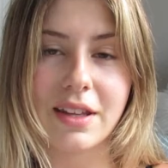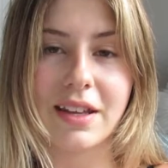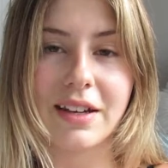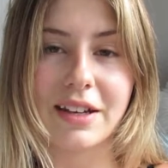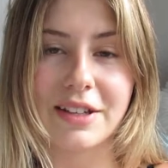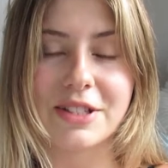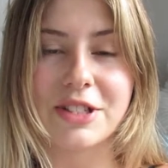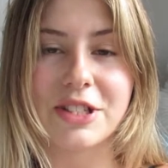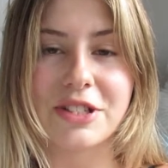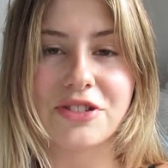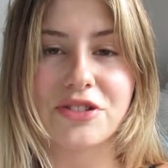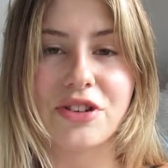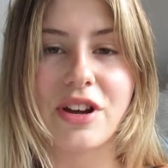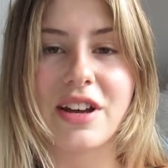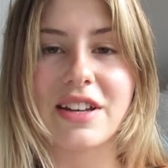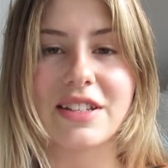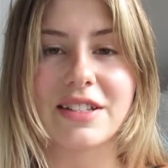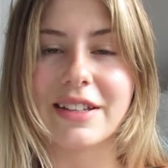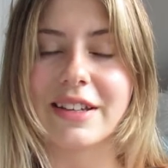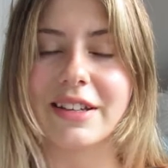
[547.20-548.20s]
I was just
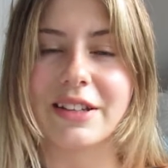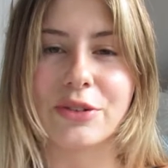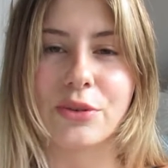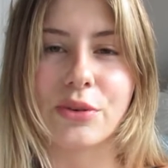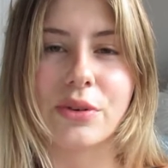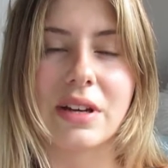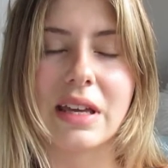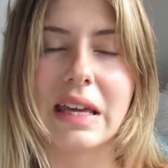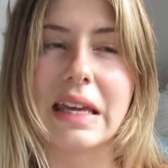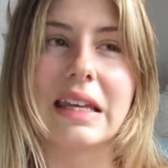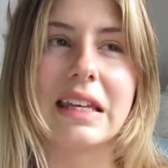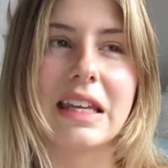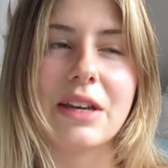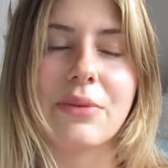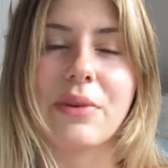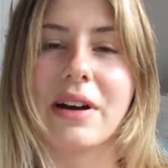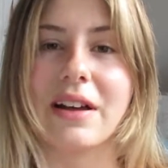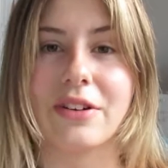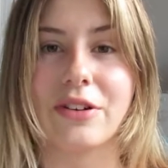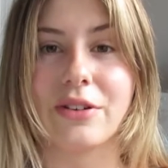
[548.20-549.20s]
trying to ignore
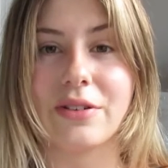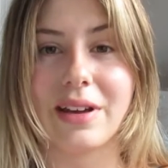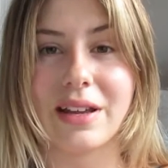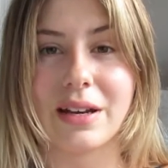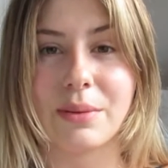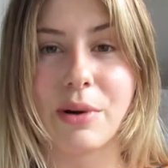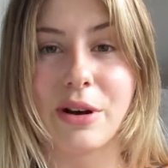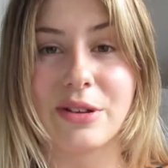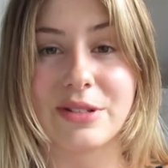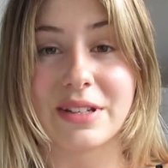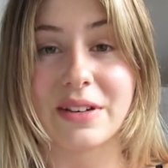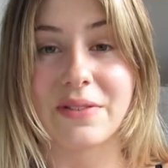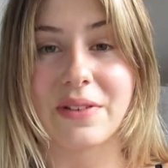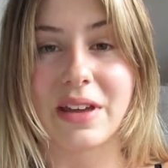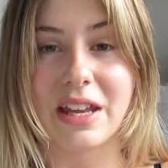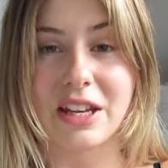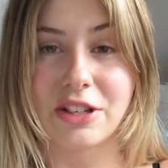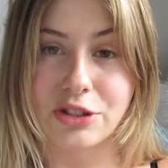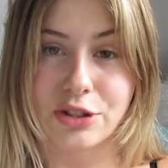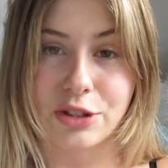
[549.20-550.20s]
anyone who had a positive
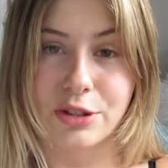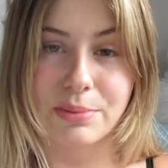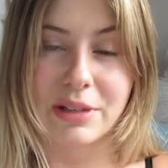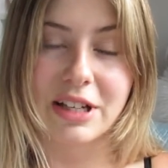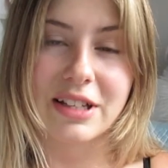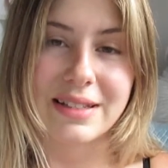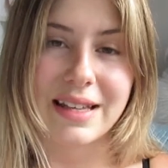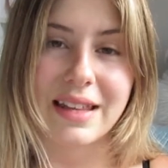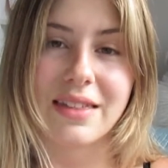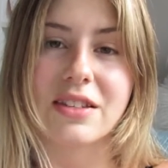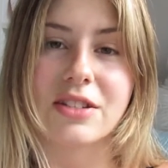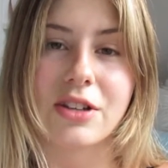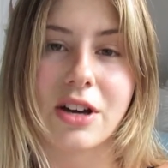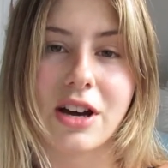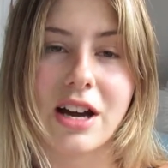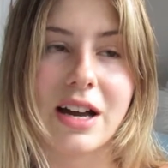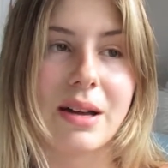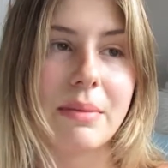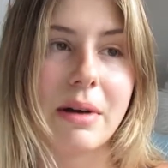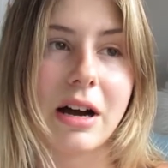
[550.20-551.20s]
attitude, because at the
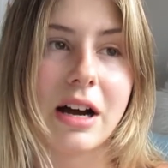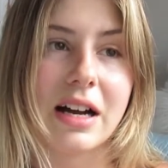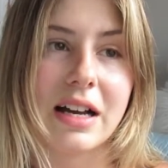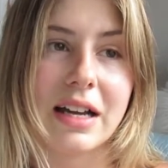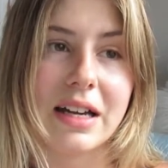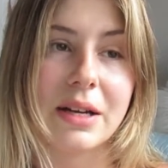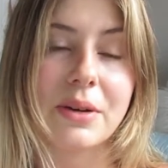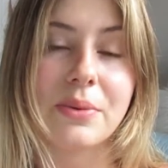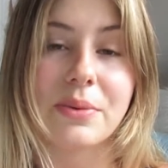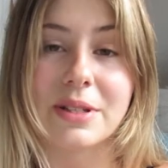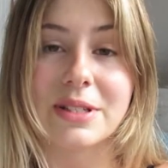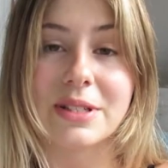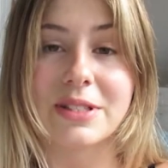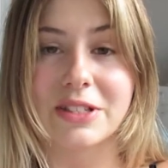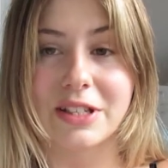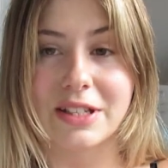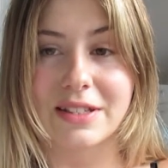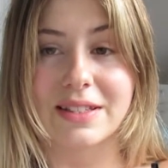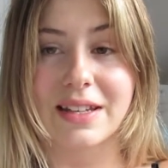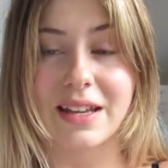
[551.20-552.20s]
time I was
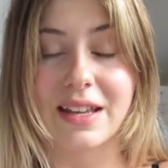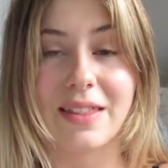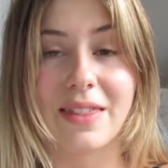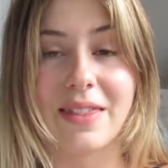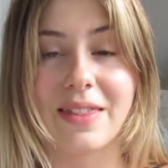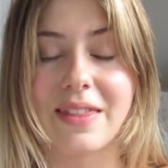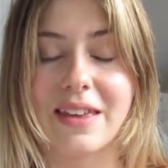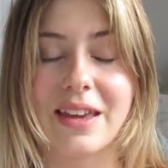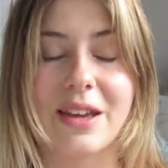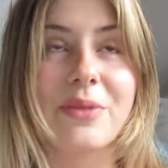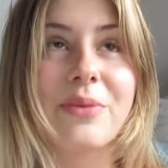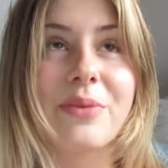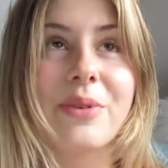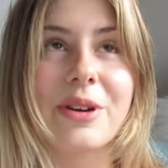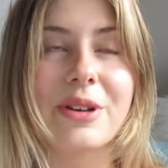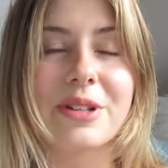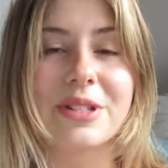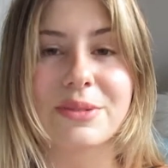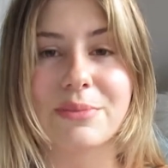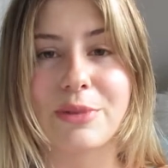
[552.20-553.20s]
just in the
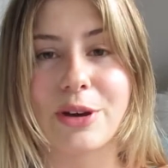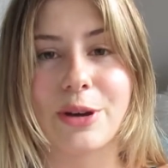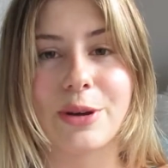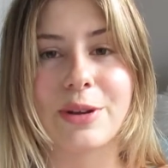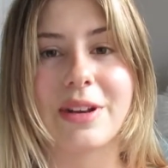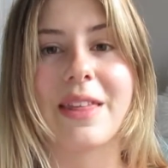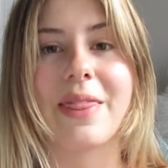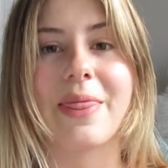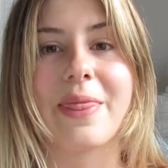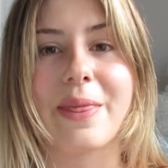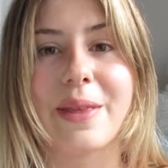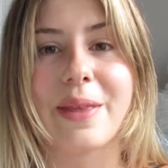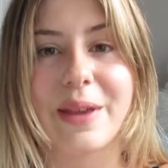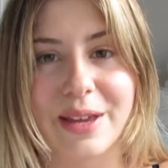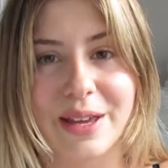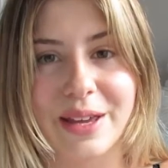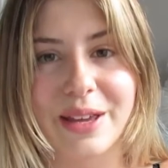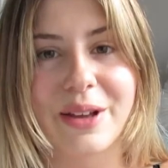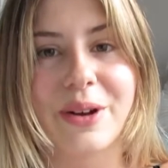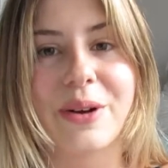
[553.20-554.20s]
worst mood and
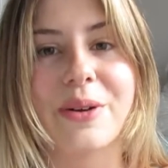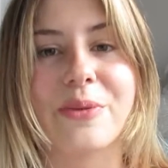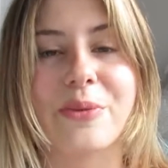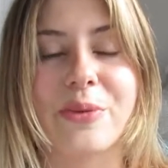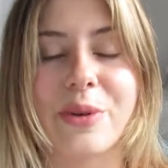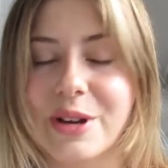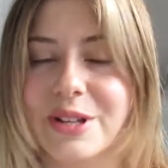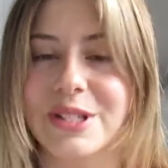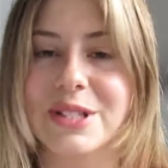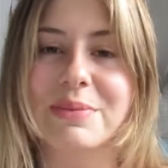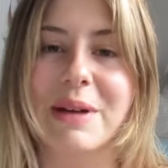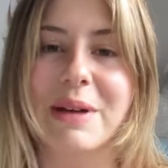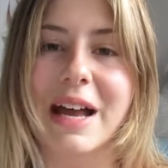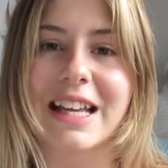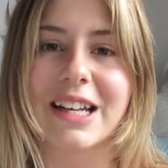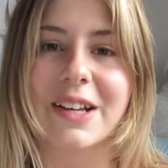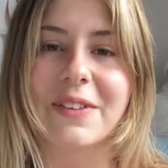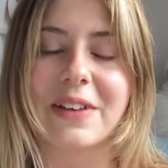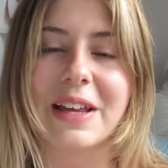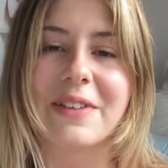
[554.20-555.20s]
the worst
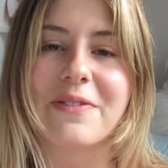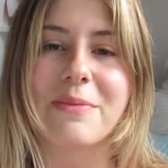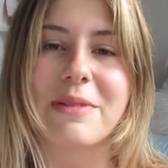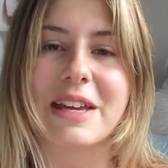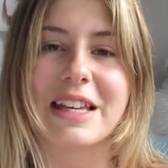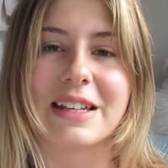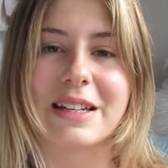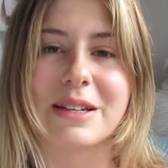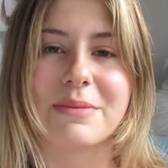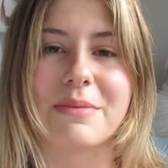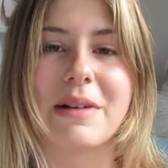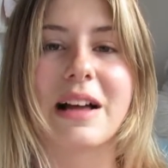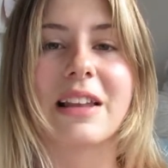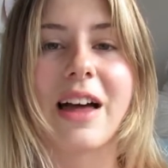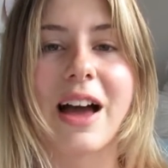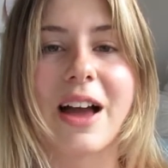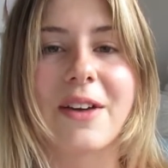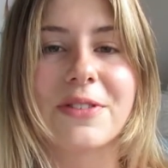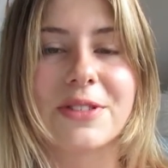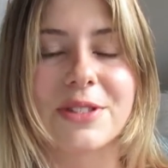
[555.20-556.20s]
pain I've ever been in my
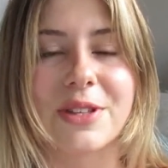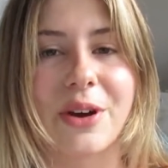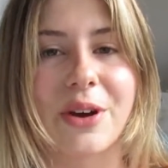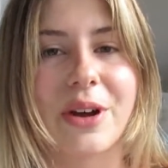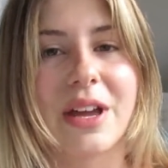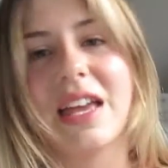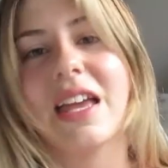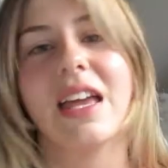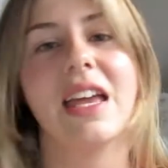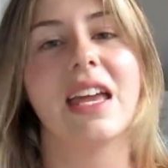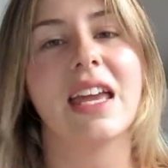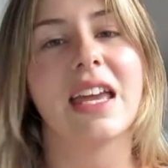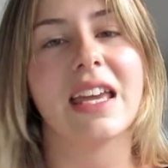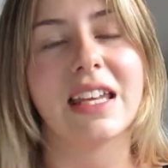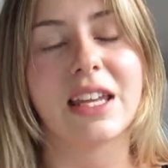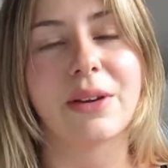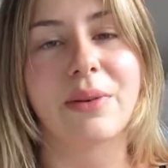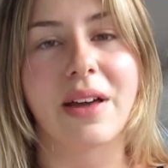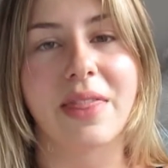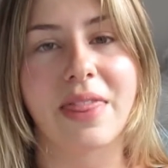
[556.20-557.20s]
life. So
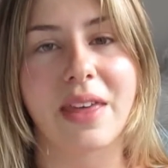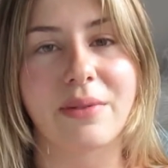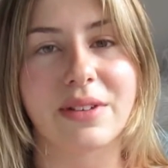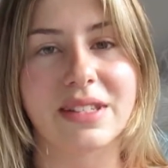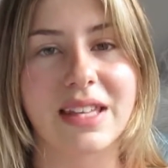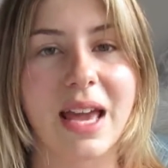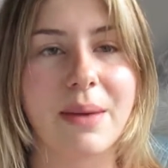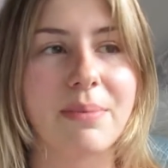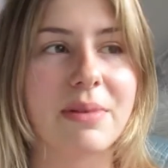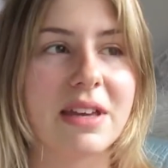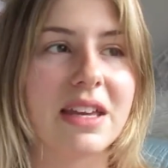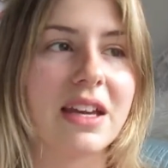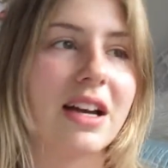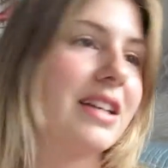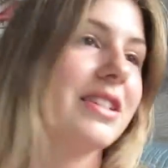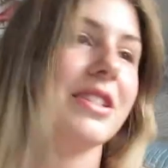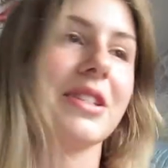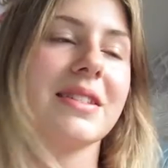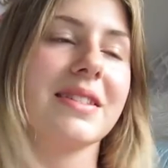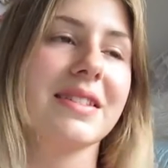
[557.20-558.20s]
anyone that was happy I
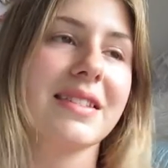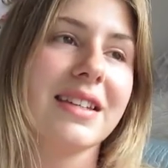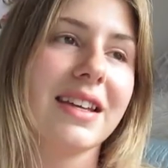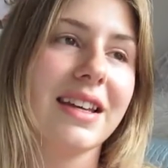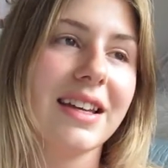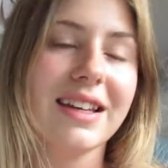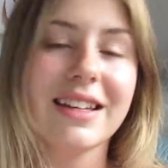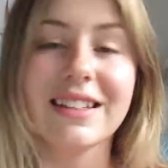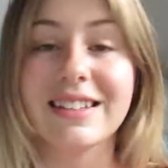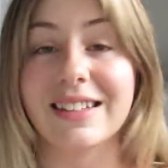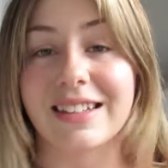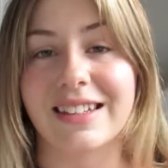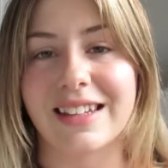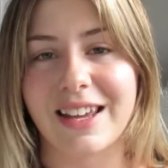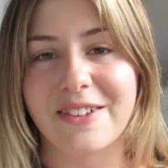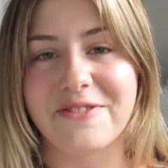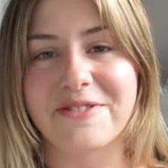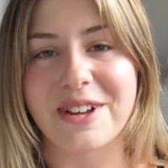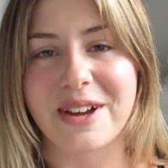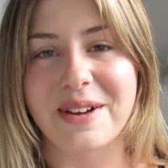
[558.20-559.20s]
just didn't
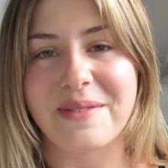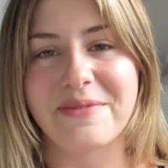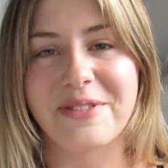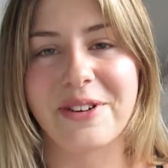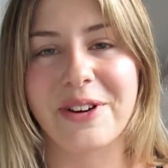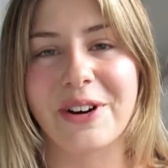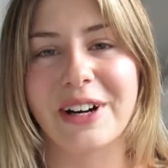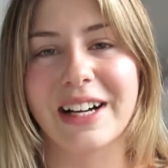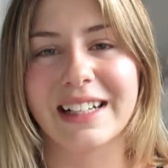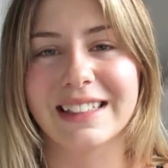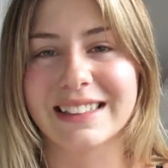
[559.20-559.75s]
have time for.